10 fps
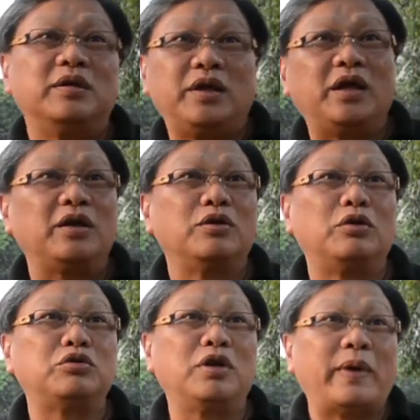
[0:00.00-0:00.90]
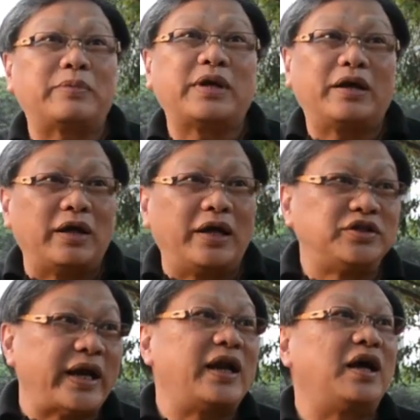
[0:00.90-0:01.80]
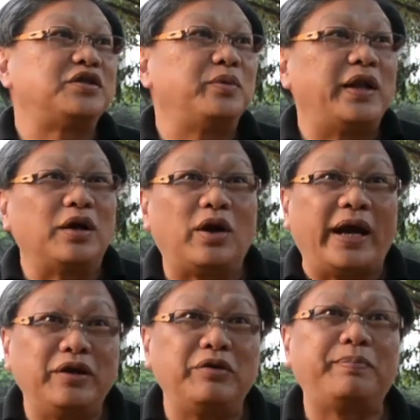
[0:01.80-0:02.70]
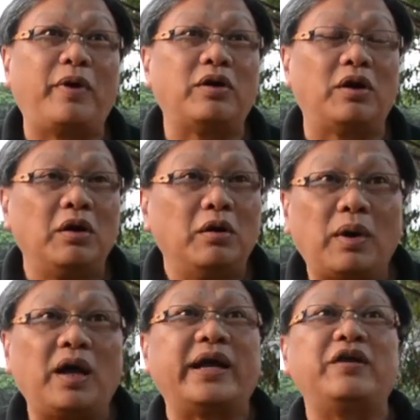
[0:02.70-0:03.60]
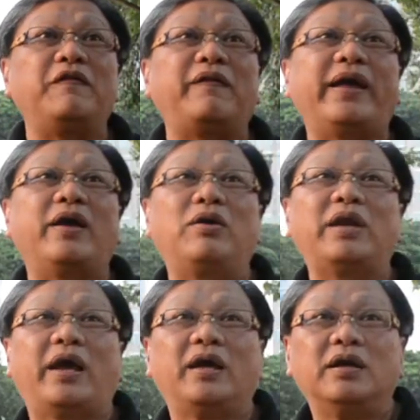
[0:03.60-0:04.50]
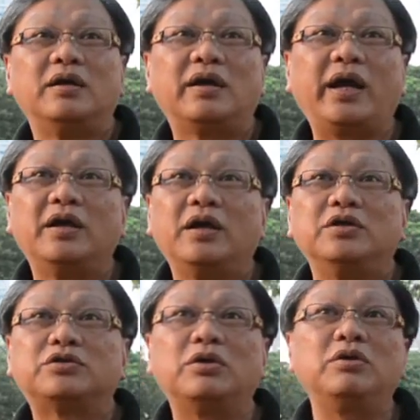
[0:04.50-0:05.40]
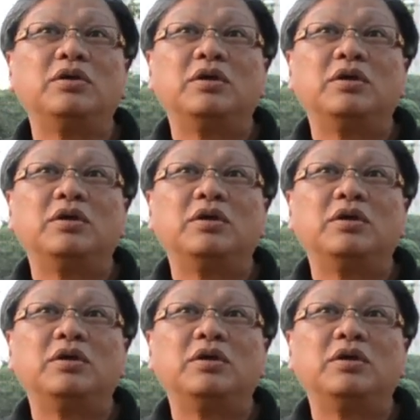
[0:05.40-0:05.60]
They go to the website and check, see whether got any report or not. Wow, cannot find at all, right? So,